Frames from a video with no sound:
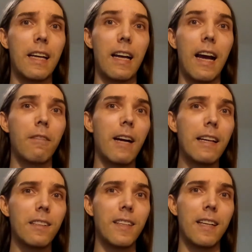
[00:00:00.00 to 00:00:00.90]
I, I
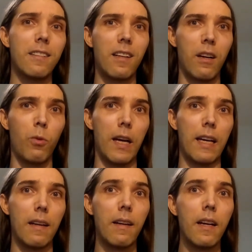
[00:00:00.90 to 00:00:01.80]
rationalized it
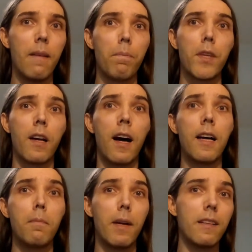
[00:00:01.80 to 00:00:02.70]
away.
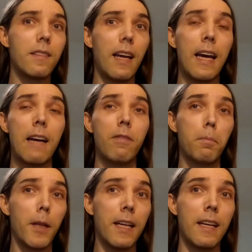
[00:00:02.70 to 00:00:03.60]
God must have
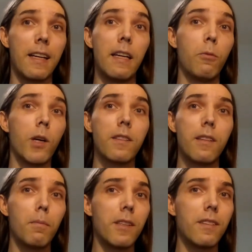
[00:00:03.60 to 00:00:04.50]
a plan. He
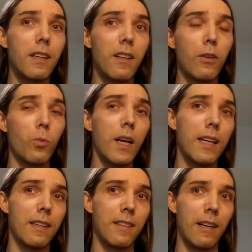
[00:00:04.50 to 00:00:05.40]
works in mysterious
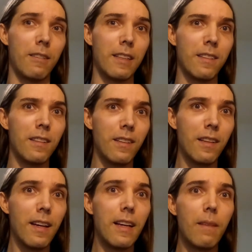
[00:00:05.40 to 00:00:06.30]
ways, I reasoned.
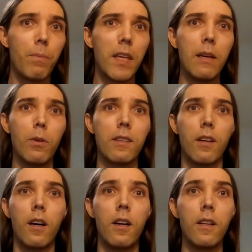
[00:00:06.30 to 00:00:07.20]
He was
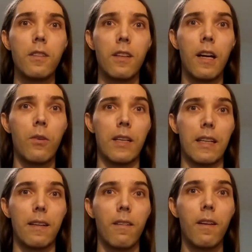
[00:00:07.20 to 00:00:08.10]
all
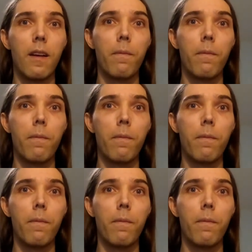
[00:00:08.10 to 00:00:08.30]
knowing.